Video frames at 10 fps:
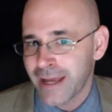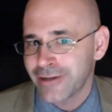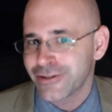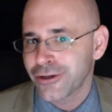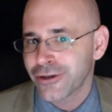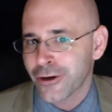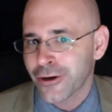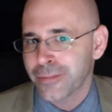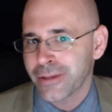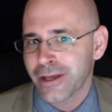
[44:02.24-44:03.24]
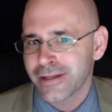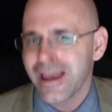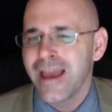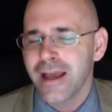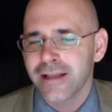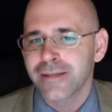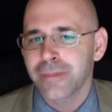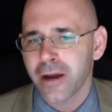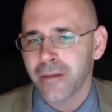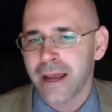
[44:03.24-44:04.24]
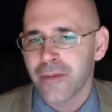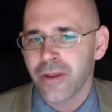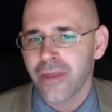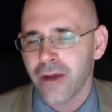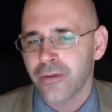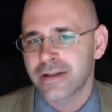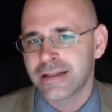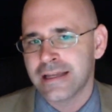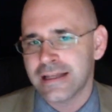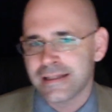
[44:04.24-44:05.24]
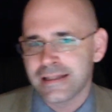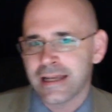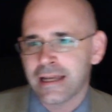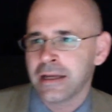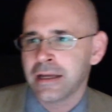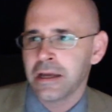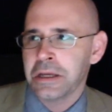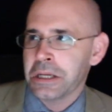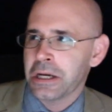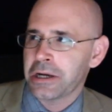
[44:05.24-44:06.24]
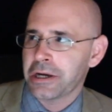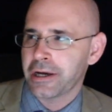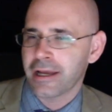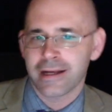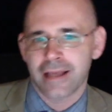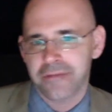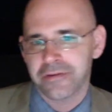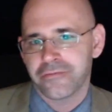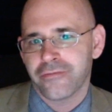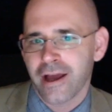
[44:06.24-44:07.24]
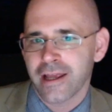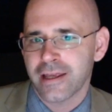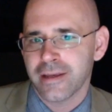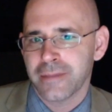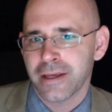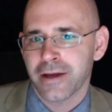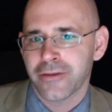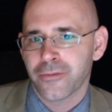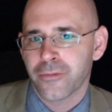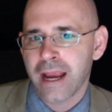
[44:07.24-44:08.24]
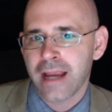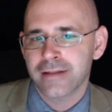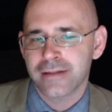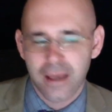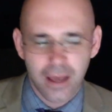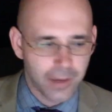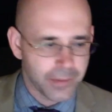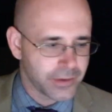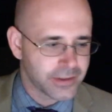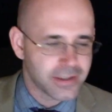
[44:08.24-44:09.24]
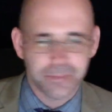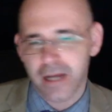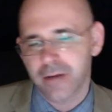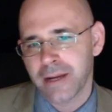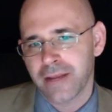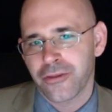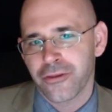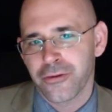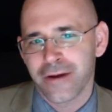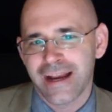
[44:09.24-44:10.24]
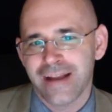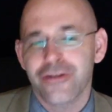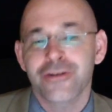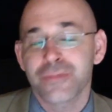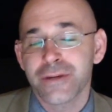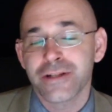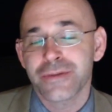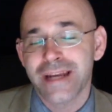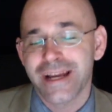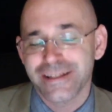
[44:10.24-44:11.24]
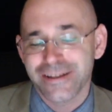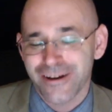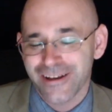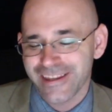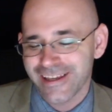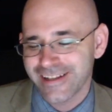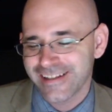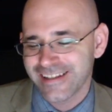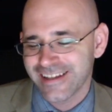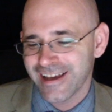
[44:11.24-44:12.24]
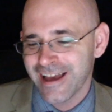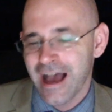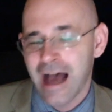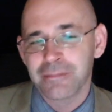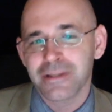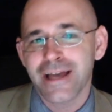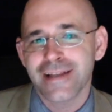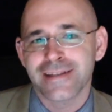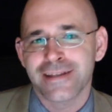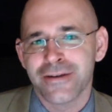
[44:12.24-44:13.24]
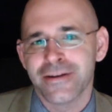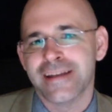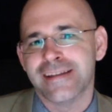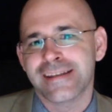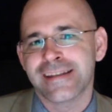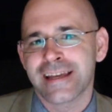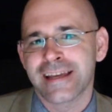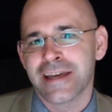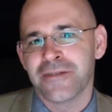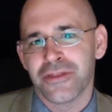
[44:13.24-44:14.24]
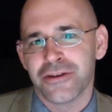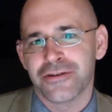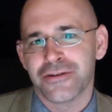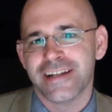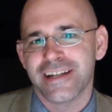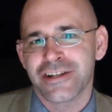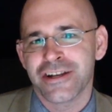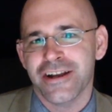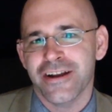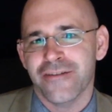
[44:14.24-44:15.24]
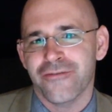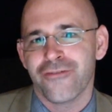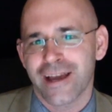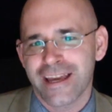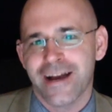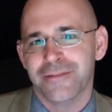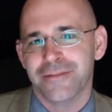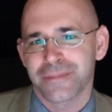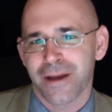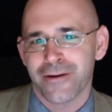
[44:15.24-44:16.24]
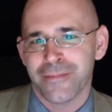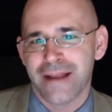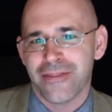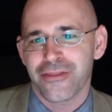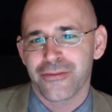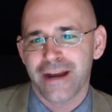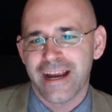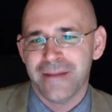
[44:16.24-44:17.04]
is a darker place, and Spider-Man without Disney uh, and Kevin Feige behind the reins. I mean, Spider Man 3. There's one tweet I saw that uh, I'm glad Sony is sticking with the tradition of fucking up Spider Man 3,